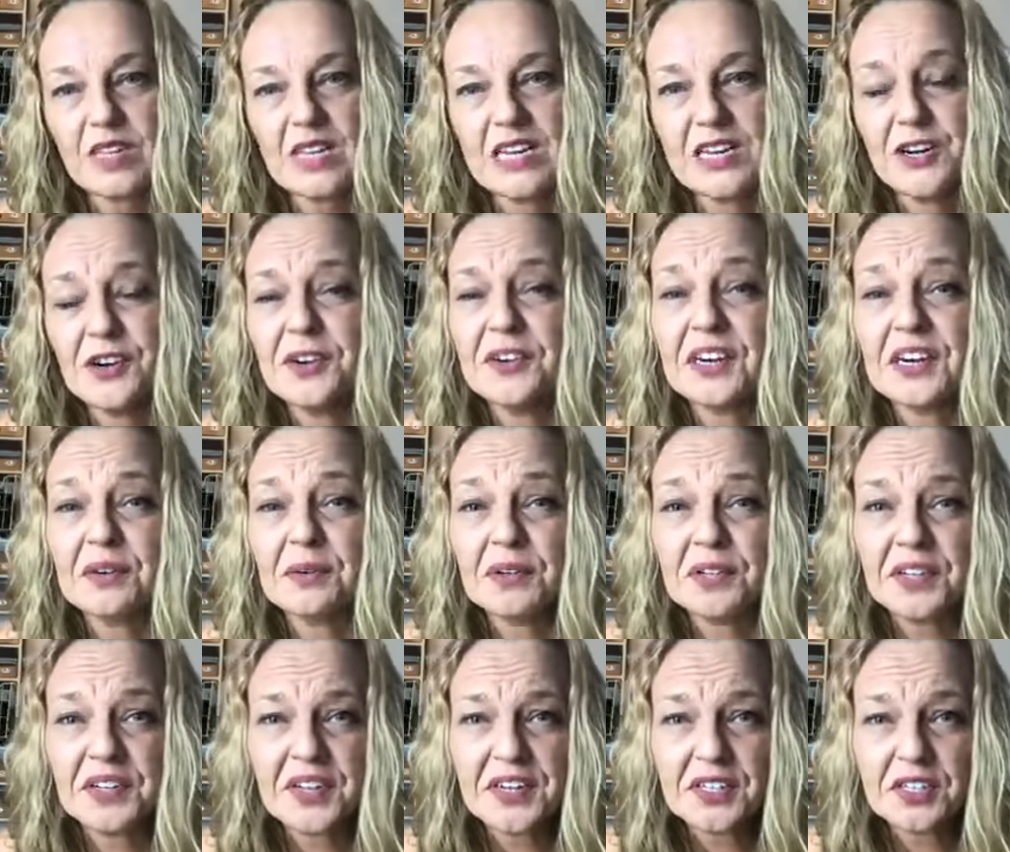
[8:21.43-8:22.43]
You know what I'd
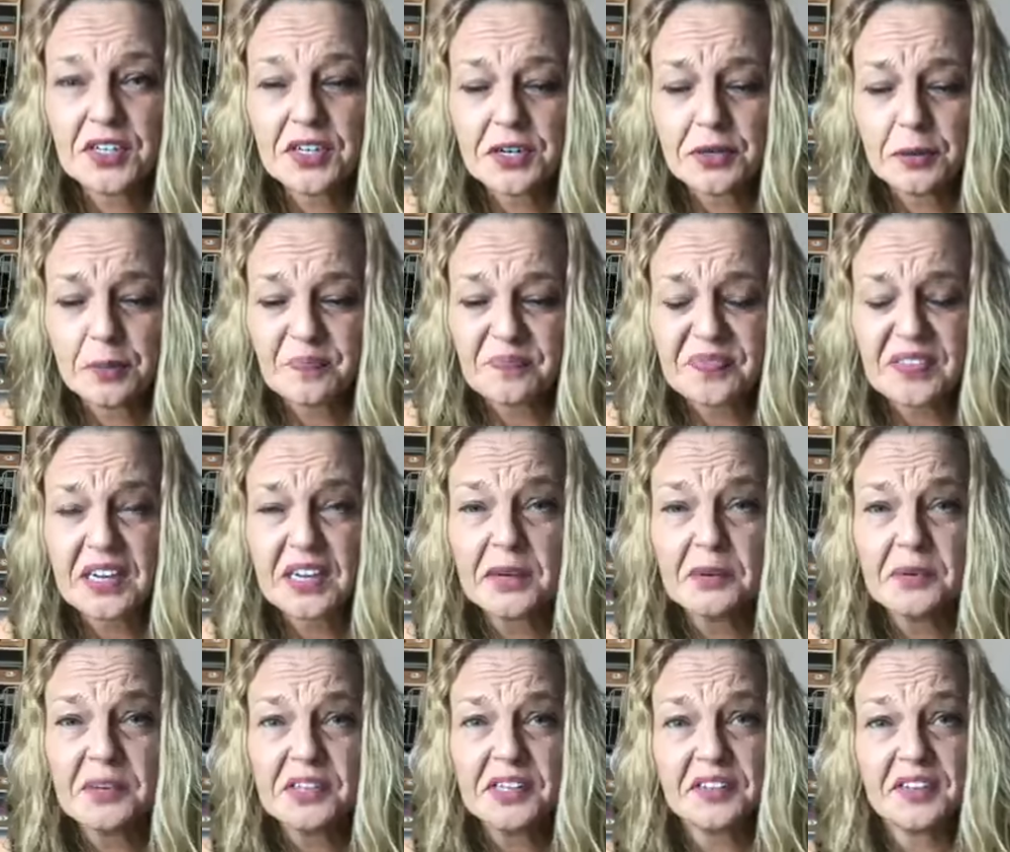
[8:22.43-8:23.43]
really like to do? I'd
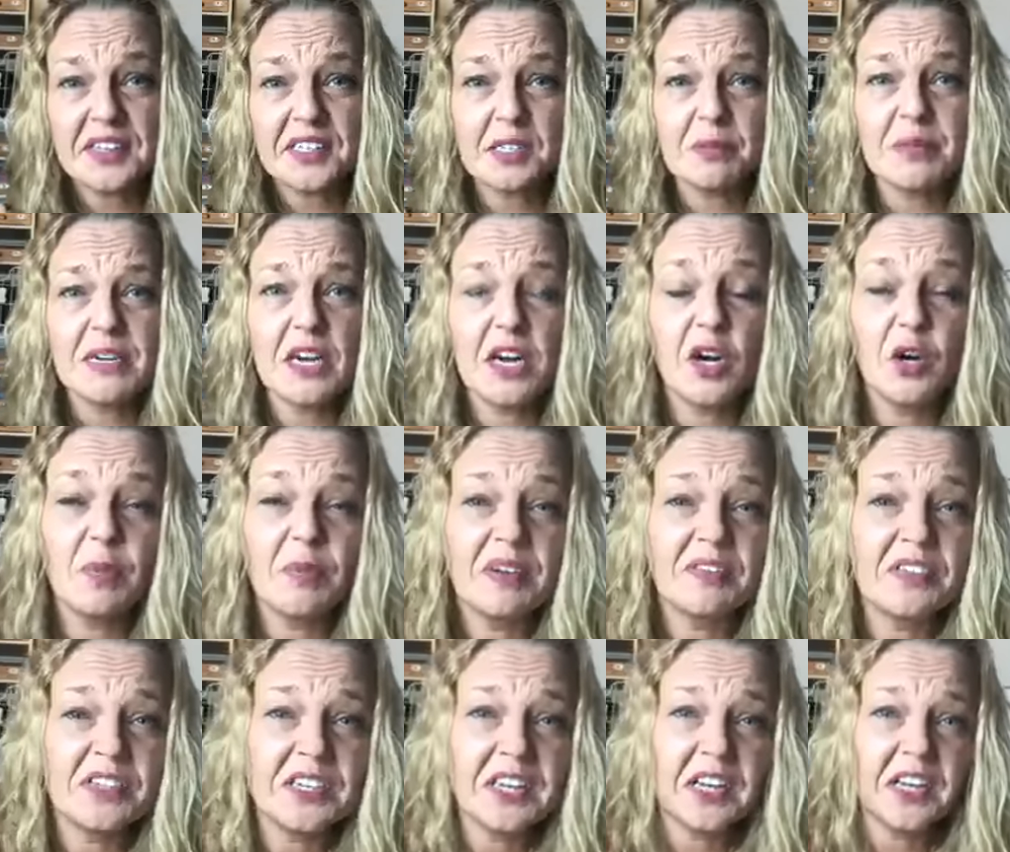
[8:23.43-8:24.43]
really like to be home
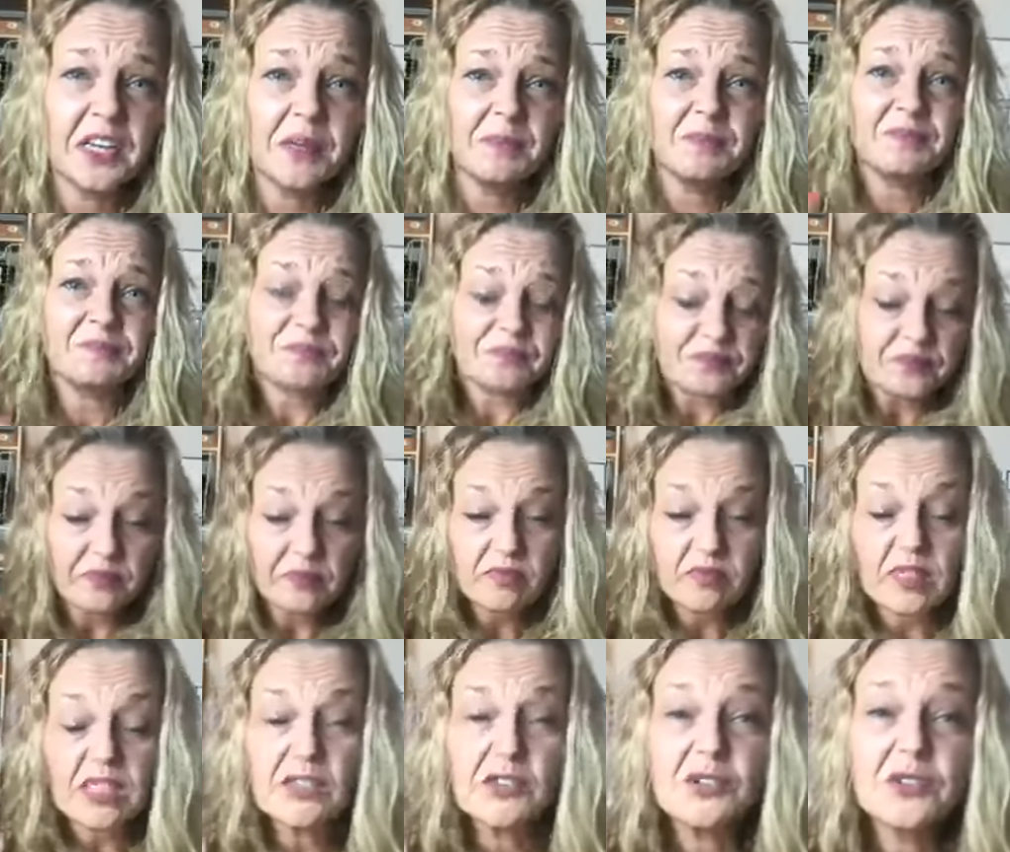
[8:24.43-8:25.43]
every day
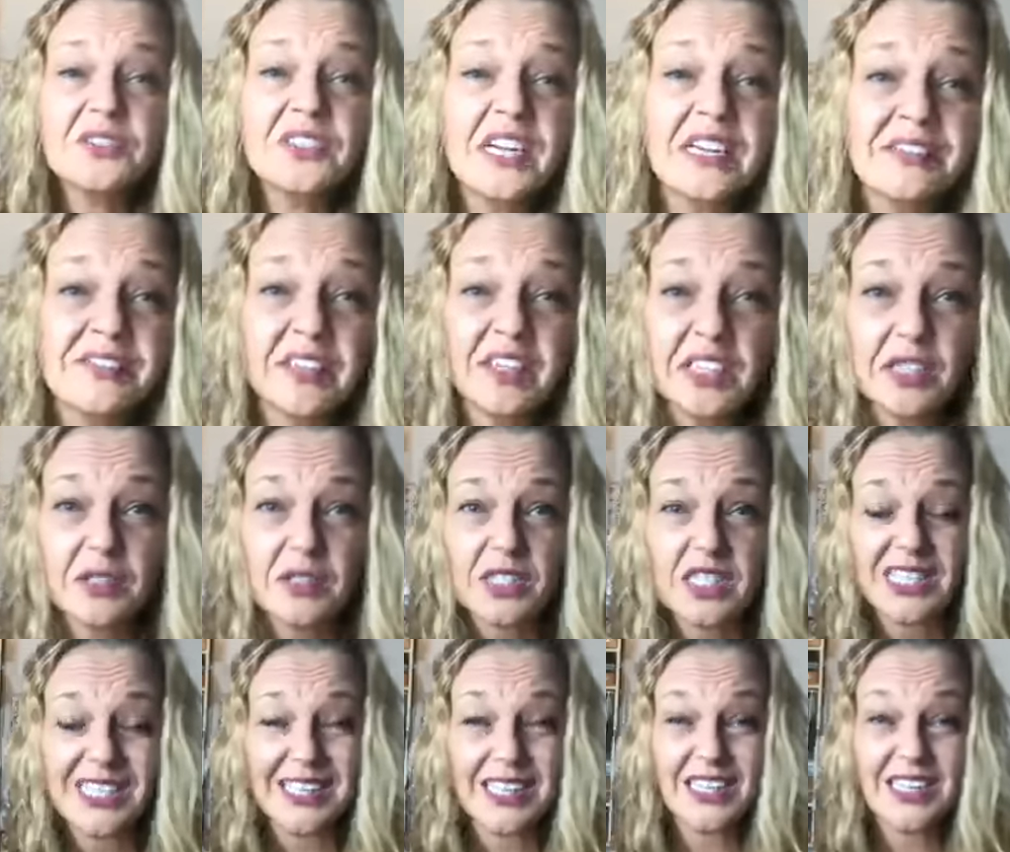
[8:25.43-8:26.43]
doing live videos
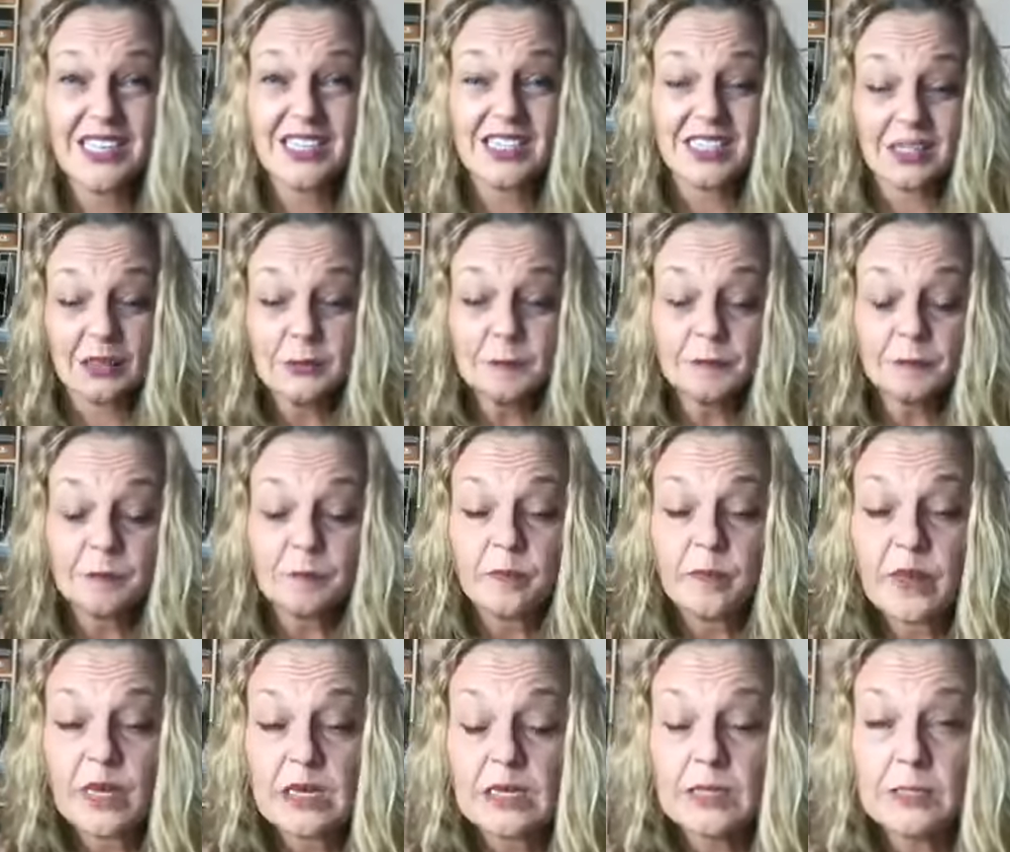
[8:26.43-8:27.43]
like this,
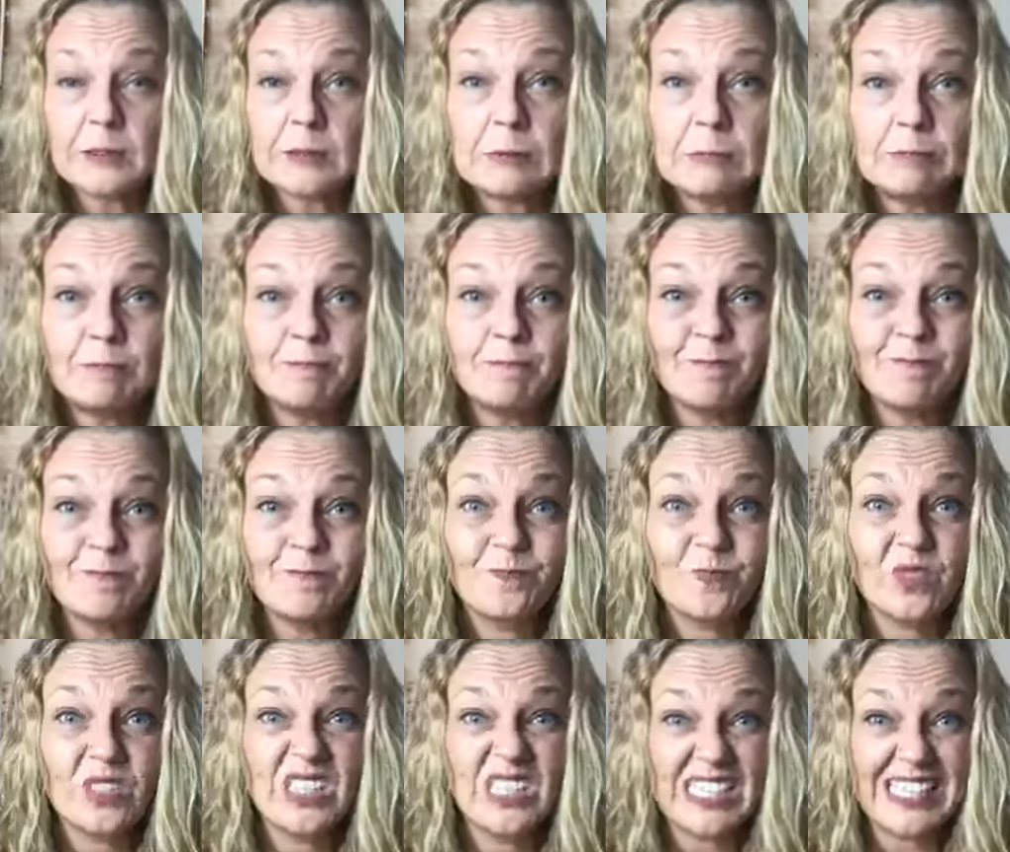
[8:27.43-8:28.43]
and
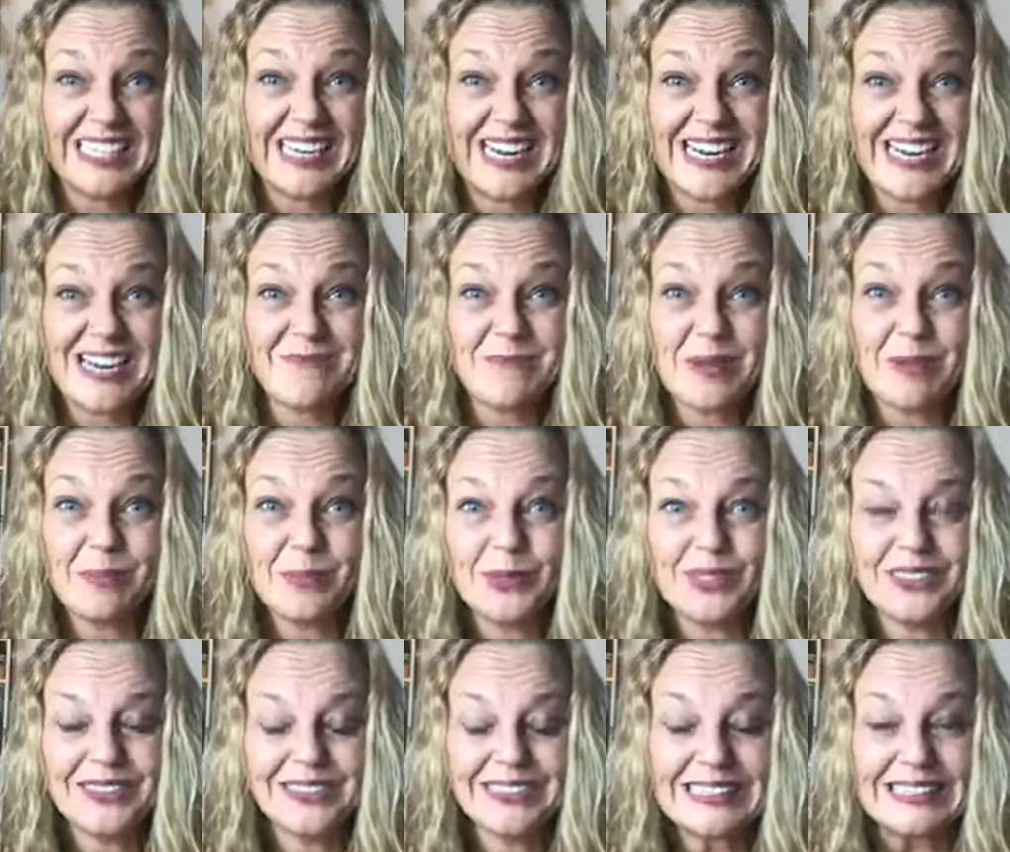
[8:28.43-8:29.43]
igniting people.